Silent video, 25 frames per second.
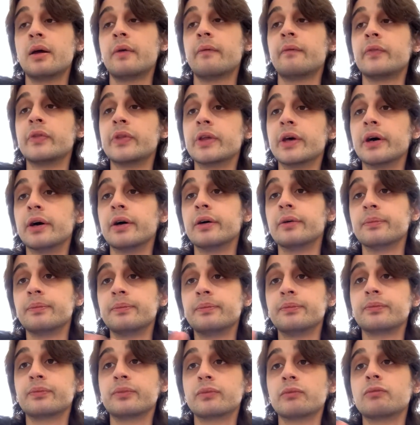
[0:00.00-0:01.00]
the
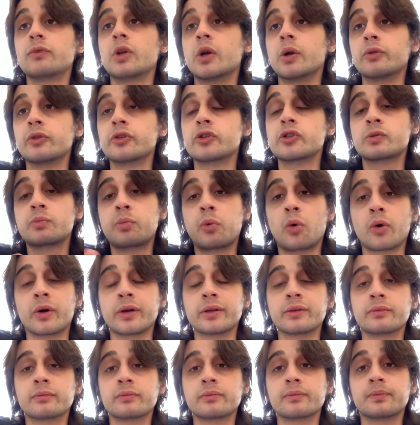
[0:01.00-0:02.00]

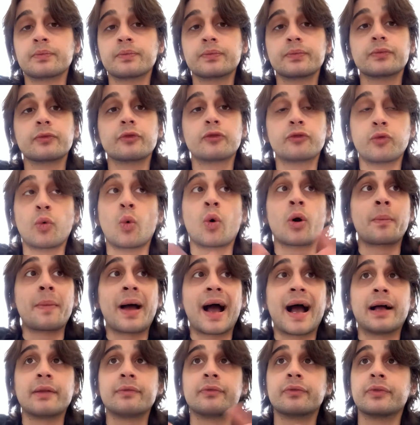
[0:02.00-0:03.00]
sport
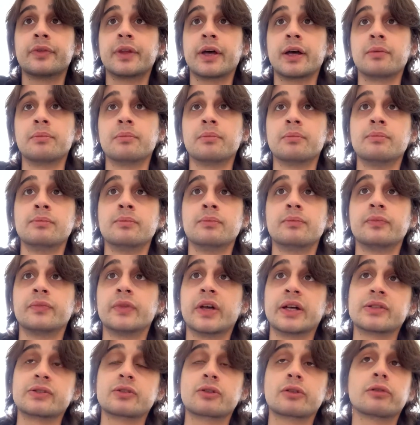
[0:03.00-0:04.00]
format
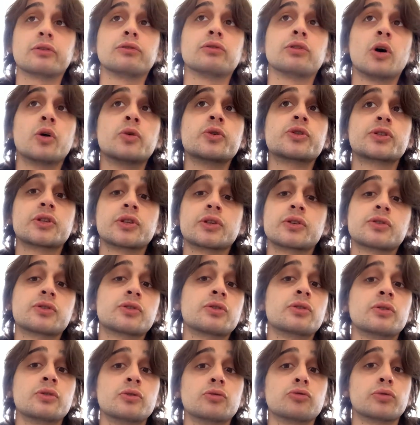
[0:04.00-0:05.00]
that's closest
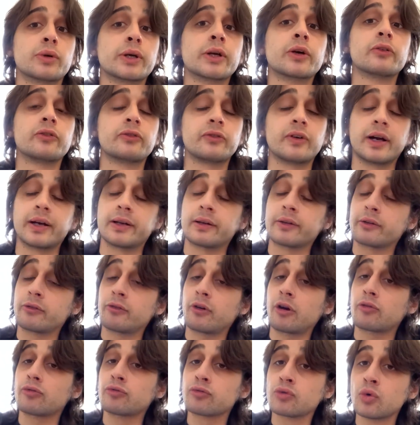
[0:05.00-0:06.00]
to real fighting. There
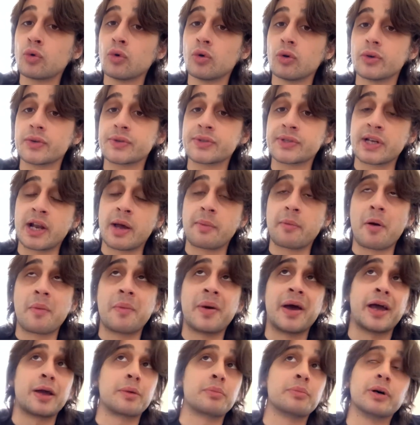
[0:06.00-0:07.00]
are rules in
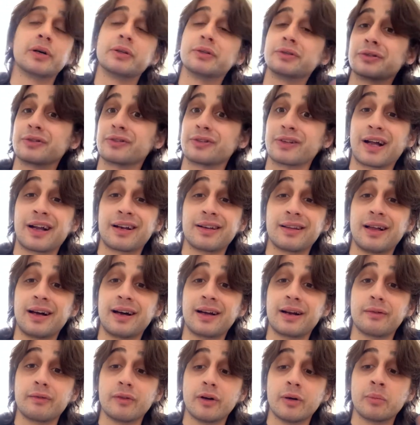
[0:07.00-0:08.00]
MMA, but not a
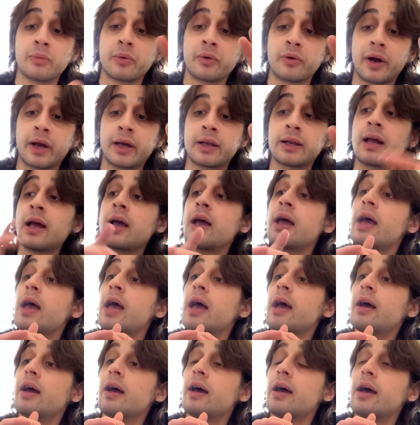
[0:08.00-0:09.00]
lot of them, right?
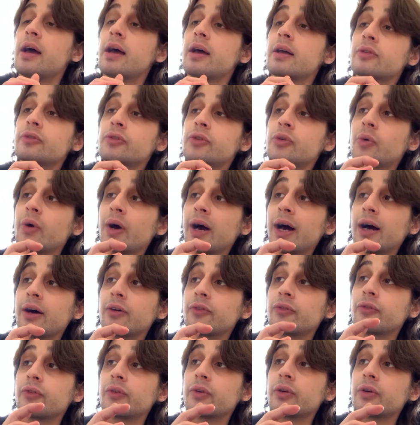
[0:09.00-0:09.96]
You have,